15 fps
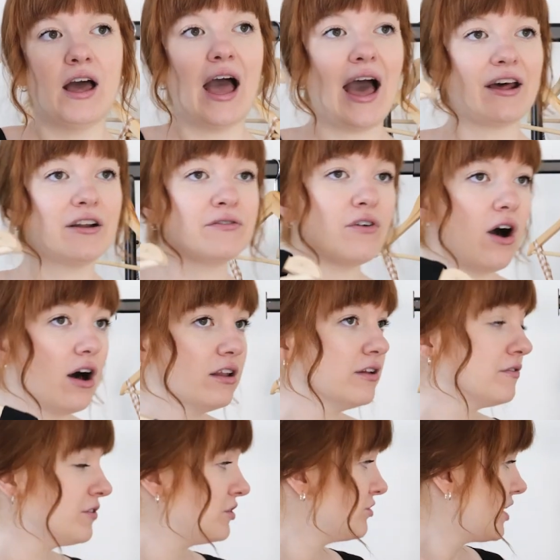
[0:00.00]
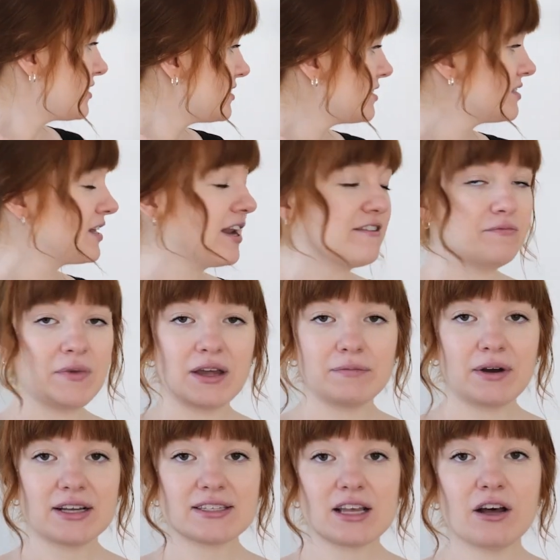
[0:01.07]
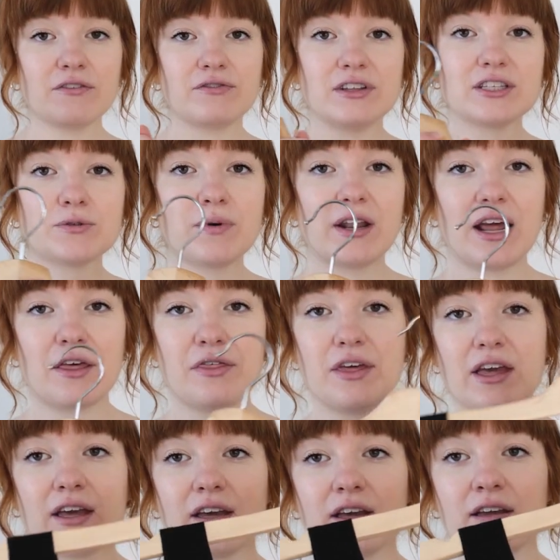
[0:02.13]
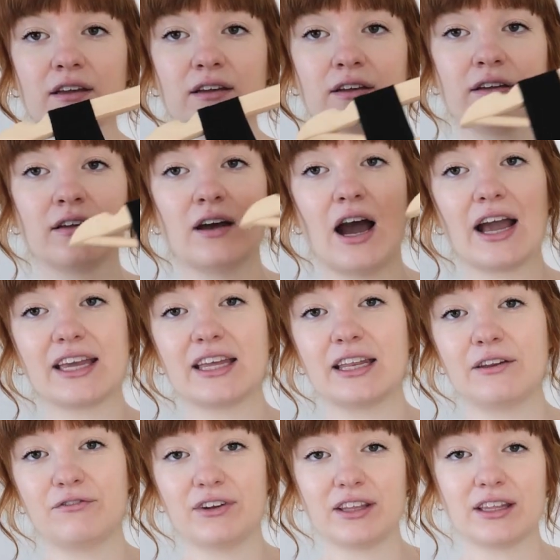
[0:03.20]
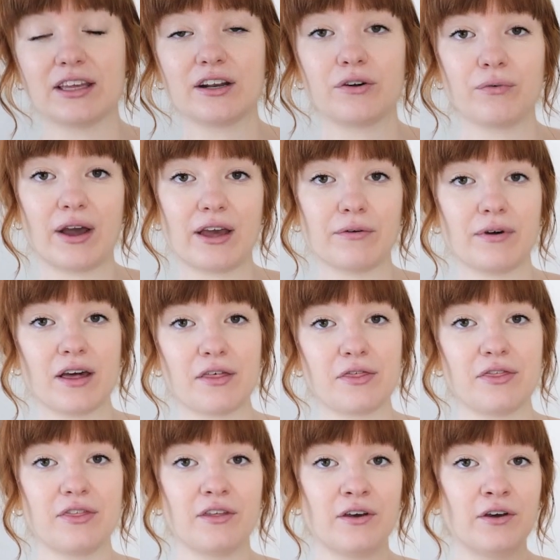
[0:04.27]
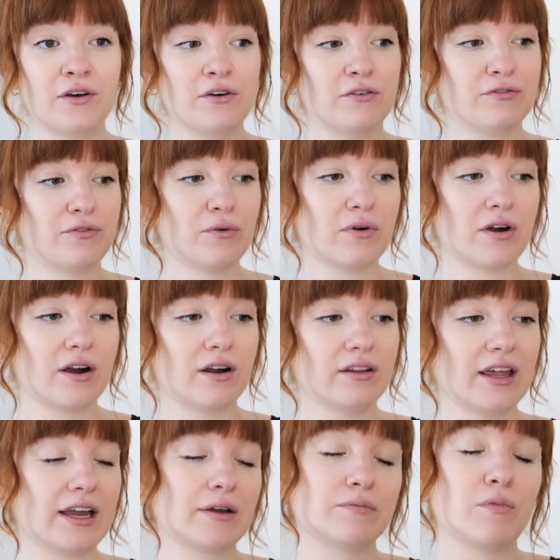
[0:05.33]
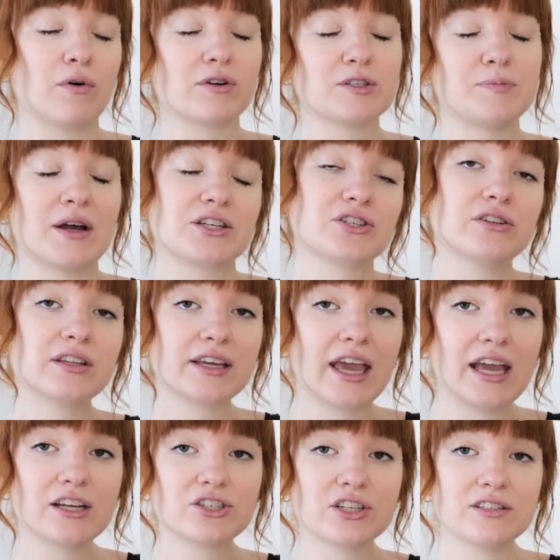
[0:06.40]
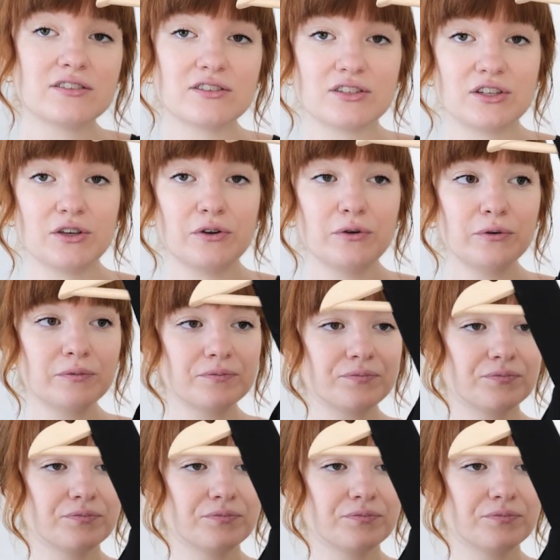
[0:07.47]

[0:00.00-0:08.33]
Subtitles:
Out of all of the dresses that I've made myself, this one I think I can really get away with for like more special occasions too.